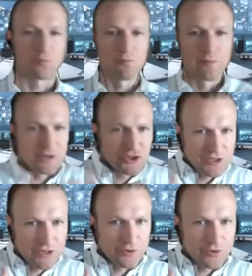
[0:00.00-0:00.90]
much
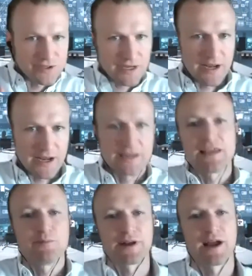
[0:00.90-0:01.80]
secrets can I
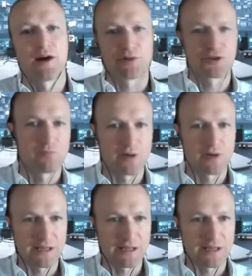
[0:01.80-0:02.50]
keep and how much money